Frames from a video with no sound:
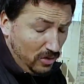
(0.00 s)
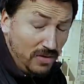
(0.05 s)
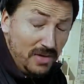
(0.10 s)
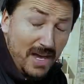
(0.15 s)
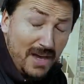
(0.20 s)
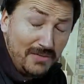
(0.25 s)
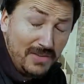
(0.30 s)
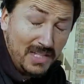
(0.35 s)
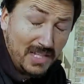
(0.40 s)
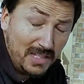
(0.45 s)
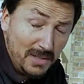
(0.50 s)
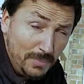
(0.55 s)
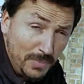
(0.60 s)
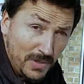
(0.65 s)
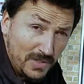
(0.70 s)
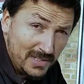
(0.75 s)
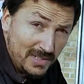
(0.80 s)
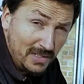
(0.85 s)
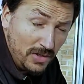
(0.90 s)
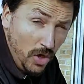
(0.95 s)
you have the other
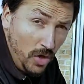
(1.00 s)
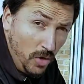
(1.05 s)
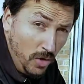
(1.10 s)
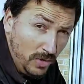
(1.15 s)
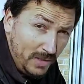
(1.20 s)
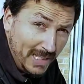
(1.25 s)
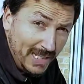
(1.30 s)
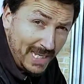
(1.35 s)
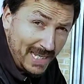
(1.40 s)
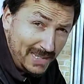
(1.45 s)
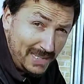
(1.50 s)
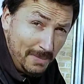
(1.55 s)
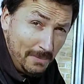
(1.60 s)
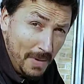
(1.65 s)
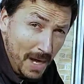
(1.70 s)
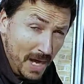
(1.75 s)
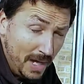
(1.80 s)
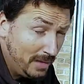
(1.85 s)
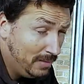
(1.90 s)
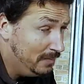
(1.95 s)
person holding it at the
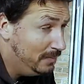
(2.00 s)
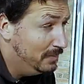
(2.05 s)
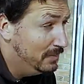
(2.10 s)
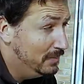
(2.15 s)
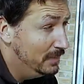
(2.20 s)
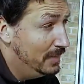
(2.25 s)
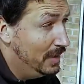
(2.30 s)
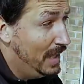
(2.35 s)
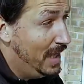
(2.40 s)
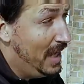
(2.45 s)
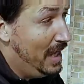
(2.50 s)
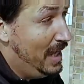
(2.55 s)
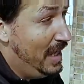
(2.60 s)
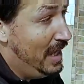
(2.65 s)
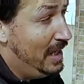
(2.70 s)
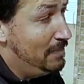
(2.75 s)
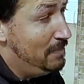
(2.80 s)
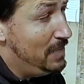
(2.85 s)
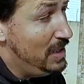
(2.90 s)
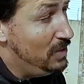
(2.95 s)
bottom,
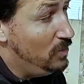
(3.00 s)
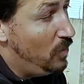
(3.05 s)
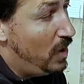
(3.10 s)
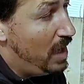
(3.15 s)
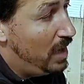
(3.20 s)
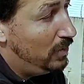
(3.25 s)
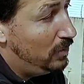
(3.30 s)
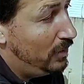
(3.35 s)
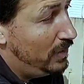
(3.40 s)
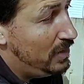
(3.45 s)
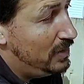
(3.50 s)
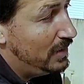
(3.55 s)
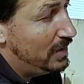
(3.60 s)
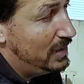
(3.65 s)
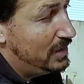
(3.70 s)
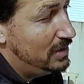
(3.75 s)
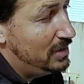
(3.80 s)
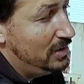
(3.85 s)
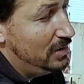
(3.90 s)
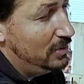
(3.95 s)
and meanwhile what you're
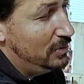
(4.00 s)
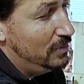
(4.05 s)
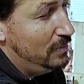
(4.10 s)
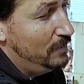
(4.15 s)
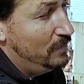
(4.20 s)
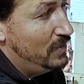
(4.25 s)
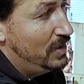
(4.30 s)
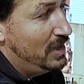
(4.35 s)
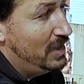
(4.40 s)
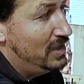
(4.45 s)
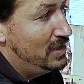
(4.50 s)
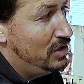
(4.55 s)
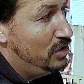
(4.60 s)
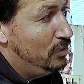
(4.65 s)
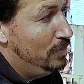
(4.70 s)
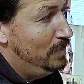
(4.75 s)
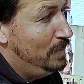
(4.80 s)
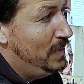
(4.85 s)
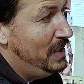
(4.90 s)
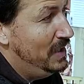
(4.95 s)
going to do is you
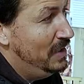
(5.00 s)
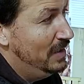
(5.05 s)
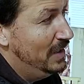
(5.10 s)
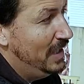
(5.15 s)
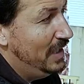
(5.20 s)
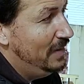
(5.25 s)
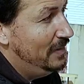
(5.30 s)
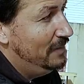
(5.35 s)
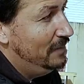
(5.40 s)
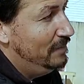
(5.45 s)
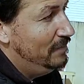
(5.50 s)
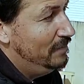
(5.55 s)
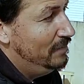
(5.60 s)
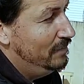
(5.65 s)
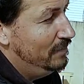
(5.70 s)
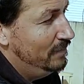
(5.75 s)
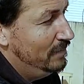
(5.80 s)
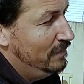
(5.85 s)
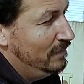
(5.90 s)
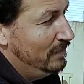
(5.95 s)
peel it,
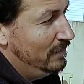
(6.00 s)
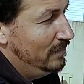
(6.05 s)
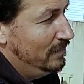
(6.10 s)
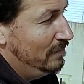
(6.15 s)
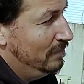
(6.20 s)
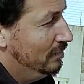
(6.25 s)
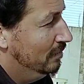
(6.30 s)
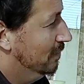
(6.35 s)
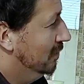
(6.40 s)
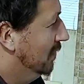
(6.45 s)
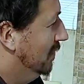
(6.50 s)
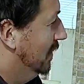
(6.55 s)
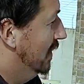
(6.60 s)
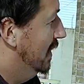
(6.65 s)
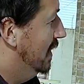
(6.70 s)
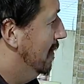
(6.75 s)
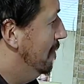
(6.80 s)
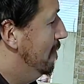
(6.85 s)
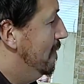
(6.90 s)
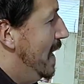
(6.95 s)

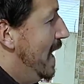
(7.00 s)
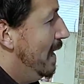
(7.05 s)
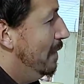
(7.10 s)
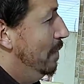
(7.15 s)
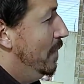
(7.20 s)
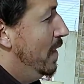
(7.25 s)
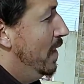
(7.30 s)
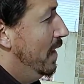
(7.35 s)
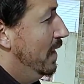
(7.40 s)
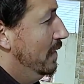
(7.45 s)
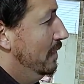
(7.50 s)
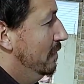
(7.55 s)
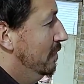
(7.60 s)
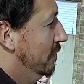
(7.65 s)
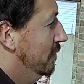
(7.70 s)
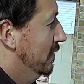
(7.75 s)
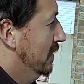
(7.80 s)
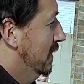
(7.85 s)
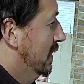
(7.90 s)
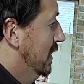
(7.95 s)
the back part.
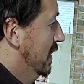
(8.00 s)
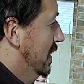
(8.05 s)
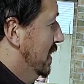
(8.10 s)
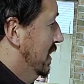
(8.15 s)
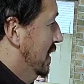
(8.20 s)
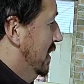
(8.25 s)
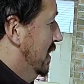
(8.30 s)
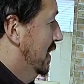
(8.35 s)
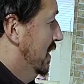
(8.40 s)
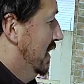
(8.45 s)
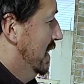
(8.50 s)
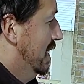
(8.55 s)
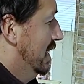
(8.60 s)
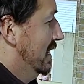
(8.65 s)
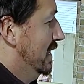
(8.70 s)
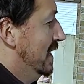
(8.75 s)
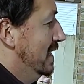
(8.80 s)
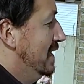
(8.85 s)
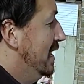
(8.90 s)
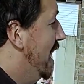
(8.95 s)

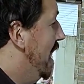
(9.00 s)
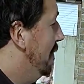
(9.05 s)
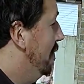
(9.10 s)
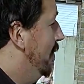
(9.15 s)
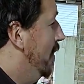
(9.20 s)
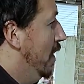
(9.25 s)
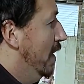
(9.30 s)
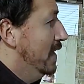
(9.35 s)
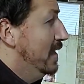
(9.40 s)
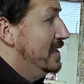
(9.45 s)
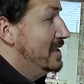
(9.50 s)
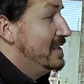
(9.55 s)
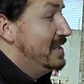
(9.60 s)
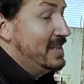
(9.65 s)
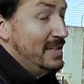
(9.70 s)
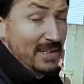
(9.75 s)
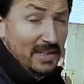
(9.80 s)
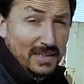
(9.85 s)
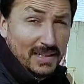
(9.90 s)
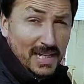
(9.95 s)
The top part is
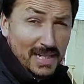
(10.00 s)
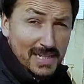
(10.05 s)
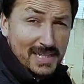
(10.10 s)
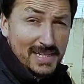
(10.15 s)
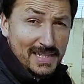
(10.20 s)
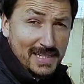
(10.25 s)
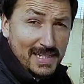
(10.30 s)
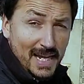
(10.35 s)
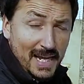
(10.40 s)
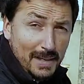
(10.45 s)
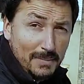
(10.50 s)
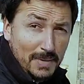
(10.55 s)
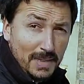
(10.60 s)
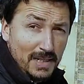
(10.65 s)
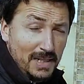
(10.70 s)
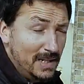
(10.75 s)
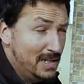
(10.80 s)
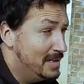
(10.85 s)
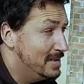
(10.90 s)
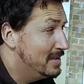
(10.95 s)
still going to stay
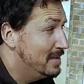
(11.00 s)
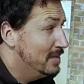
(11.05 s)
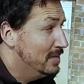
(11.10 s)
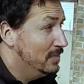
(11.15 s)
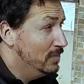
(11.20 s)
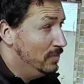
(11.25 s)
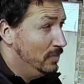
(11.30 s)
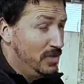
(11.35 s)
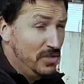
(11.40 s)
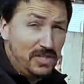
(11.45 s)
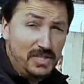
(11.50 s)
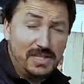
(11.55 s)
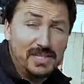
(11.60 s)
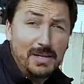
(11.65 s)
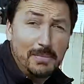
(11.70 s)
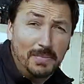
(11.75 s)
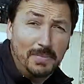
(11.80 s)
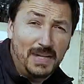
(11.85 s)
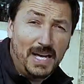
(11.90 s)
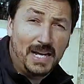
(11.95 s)
because we just
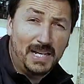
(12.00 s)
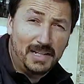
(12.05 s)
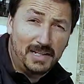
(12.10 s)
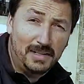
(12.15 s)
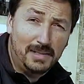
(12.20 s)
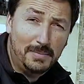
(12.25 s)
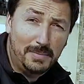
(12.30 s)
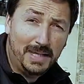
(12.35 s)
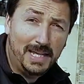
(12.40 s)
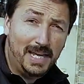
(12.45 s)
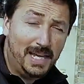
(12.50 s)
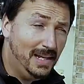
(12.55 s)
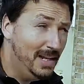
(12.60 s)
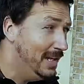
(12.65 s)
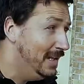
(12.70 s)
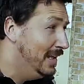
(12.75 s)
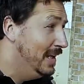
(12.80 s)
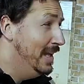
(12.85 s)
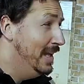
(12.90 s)
applied it in the beginning,